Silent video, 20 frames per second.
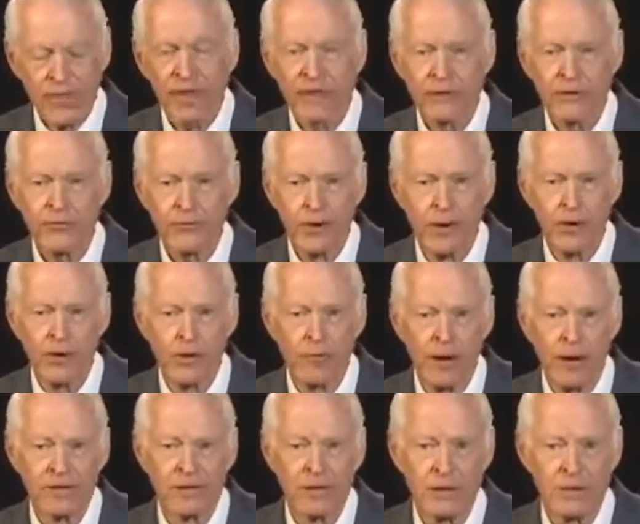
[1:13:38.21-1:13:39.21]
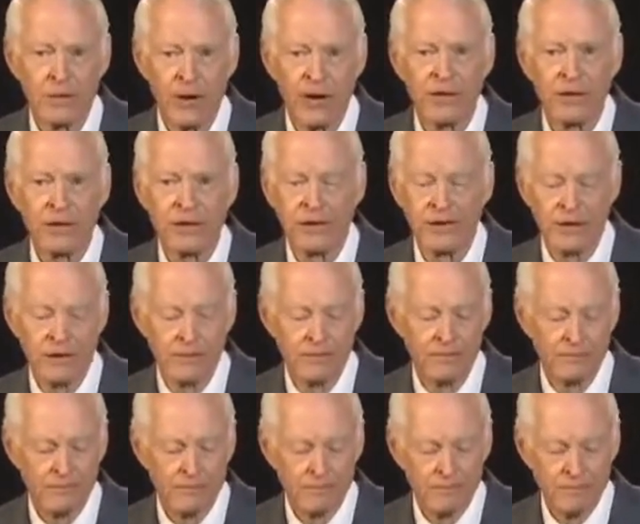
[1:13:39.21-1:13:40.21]
They control the Muslim Brotherhood.
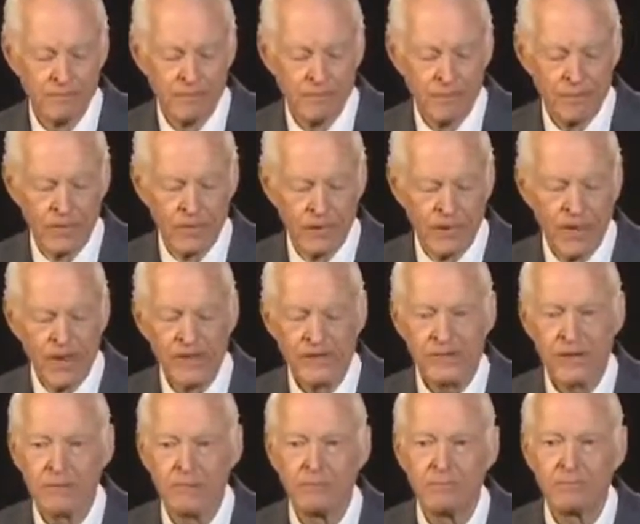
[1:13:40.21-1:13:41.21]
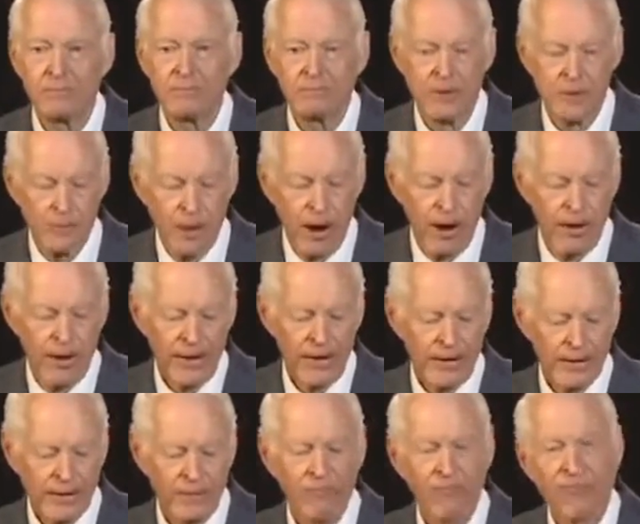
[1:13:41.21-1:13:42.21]
Egypt,
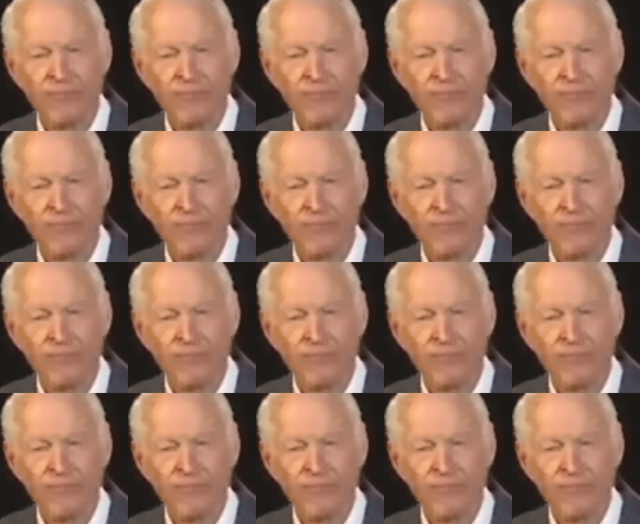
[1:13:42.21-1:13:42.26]
Mubarak,